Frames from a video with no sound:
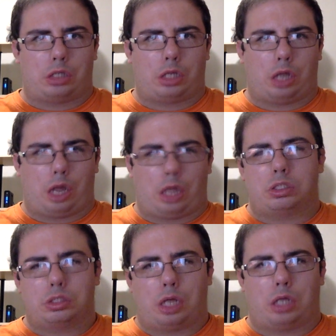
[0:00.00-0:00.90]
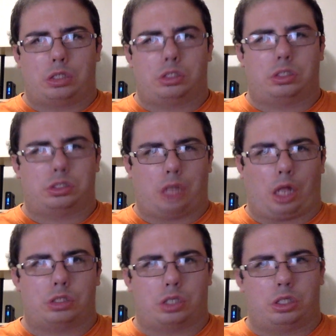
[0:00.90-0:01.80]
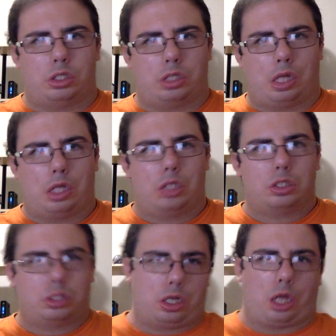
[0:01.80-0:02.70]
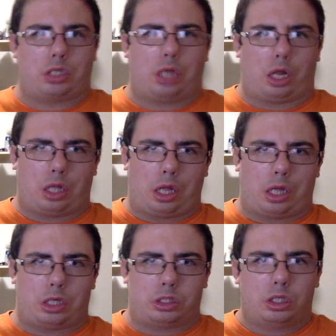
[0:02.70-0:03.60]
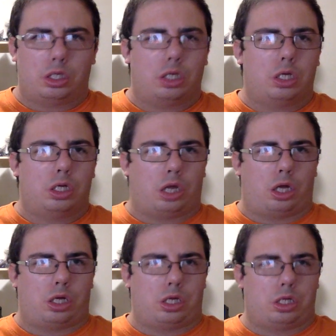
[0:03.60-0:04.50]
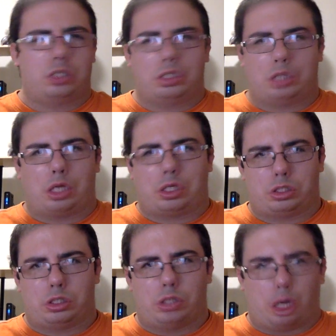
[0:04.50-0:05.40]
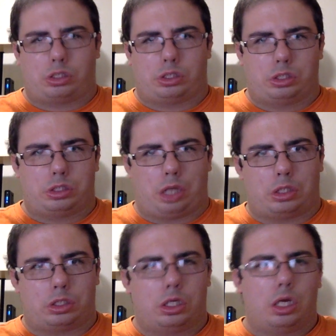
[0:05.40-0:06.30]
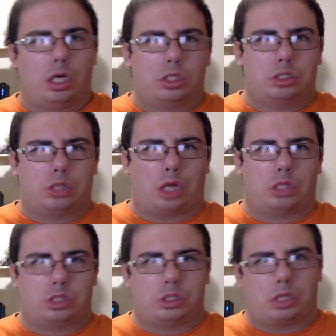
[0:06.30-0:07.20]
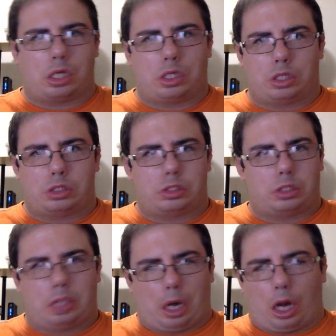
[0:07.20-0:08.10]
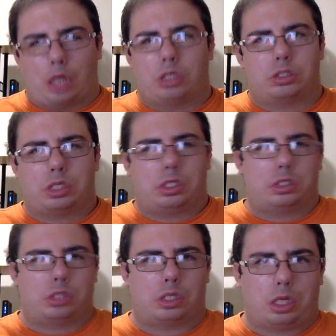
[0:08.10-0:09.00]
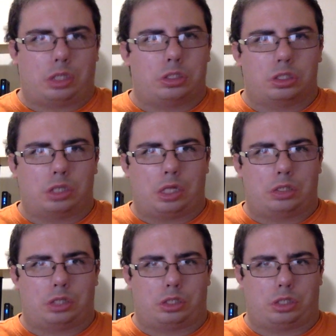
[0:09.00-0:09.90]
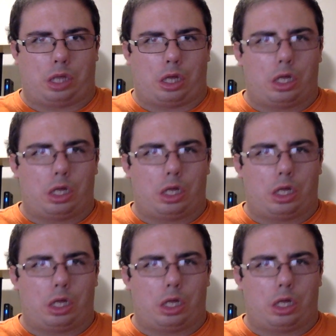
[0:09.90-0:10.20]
Apple Pencil compatibility to the iPad Air. It only makes logical sense. But until they do, I don't think too many people will be missing it.